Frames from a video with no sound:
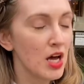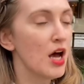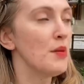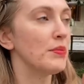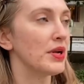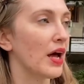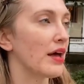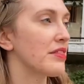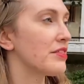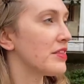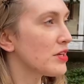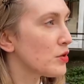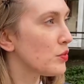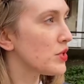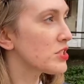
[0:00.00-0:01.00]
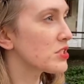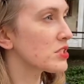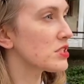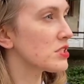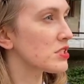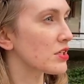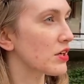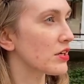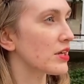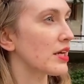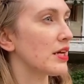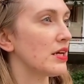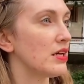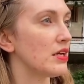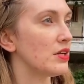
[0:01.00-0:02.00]
But I think we should start
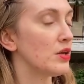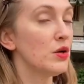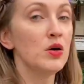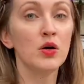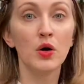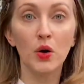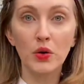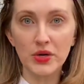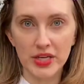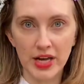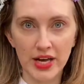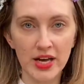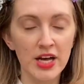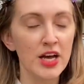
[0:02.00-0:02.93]
in Horie,